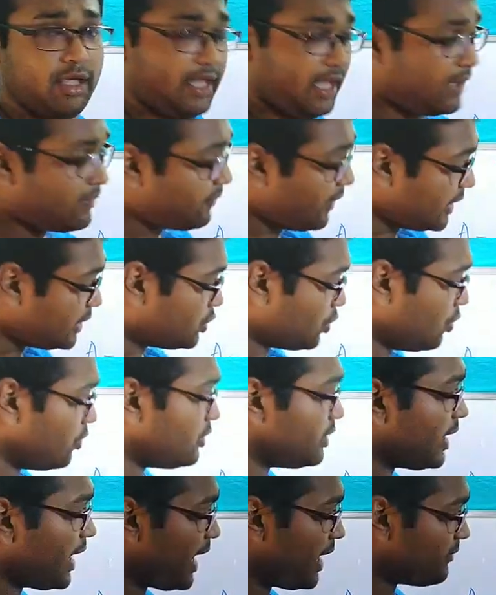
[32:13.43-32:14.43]
If I
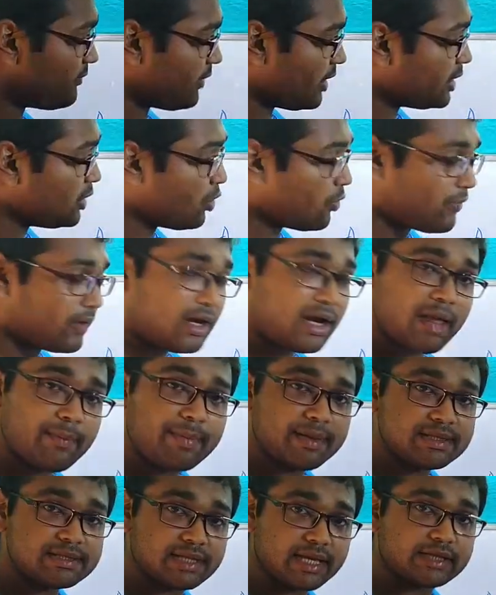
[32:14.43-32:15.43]
don't have any
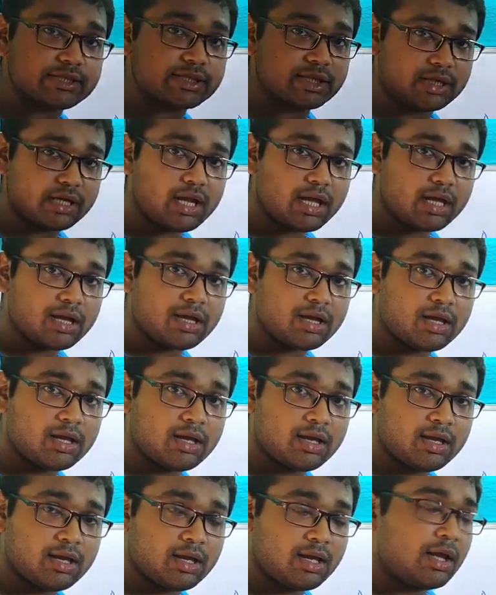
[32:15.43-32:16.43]
overlapping section, nah,
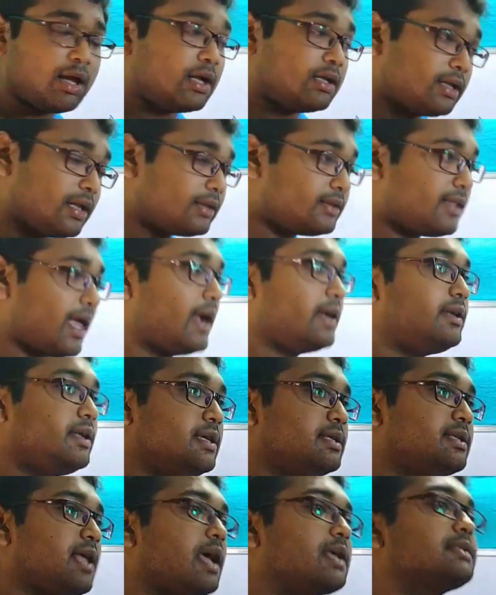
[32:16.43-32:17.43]
then that
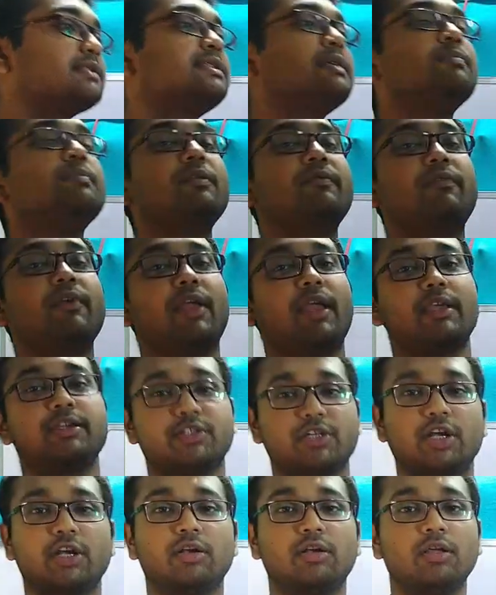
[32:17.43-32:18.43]
is a
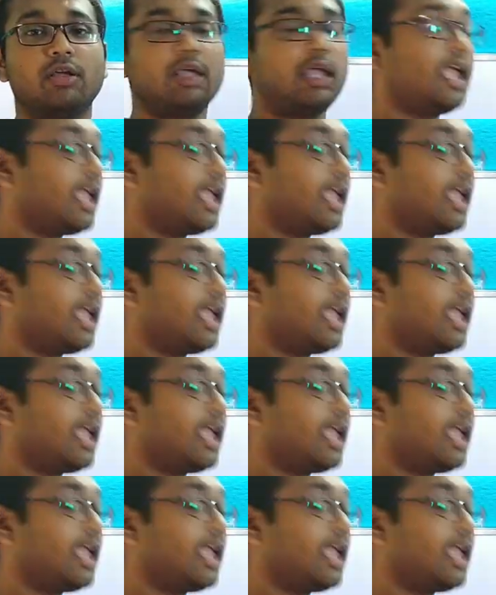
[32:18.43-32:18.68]
simplification.